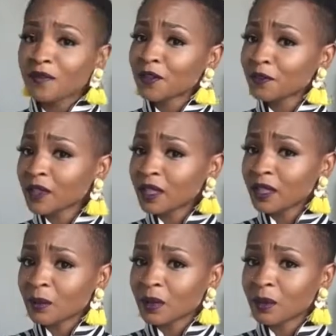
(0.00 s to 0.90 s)
Feel free to
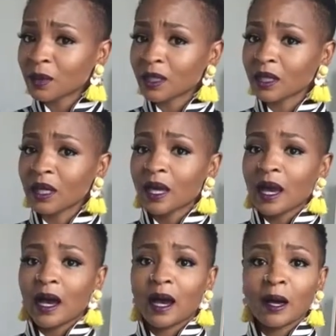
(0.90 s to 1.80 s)
email me,
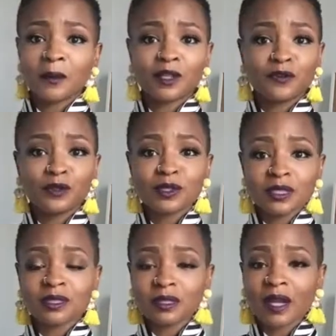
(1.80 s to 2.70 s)
and if you
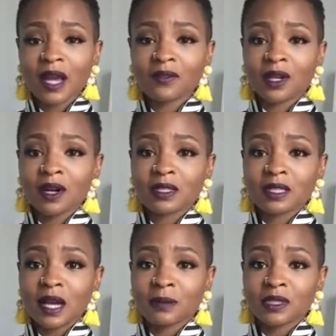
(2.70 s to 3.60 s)
still are having a hard
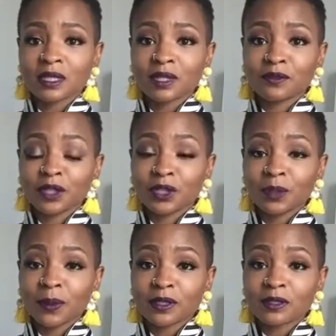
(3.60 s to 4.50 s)
time discovering your
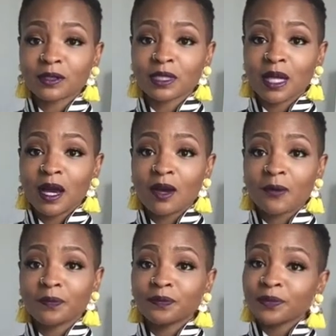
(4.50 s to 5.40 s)
personal style,
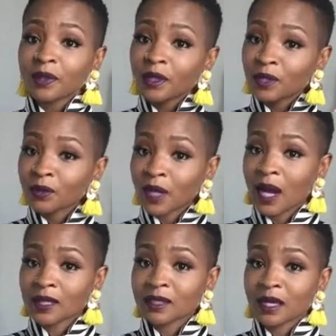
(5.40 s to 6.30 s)
you can
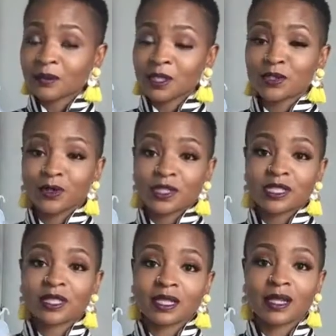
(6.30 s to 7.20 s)
contact me at
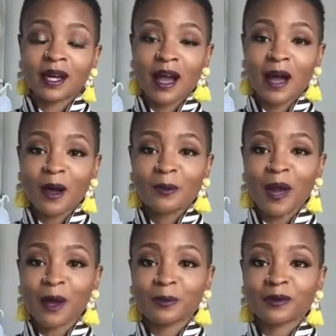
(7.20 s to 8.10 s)
torishelea.com.
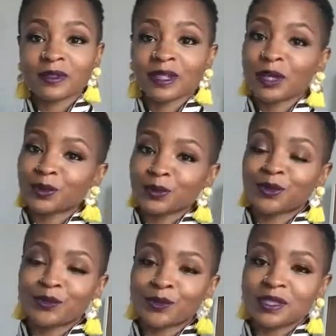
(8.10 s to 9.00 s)
I will go through the
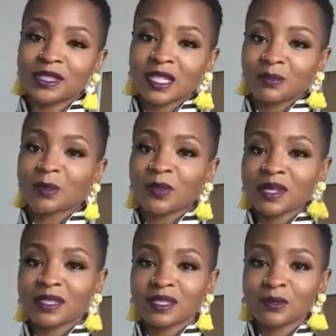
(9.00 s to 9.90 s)
full assessment
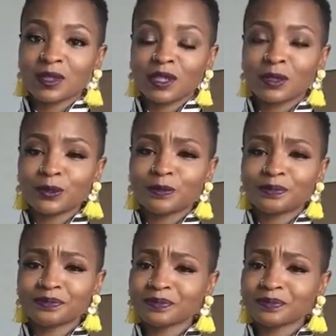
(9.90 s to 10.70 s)
process with you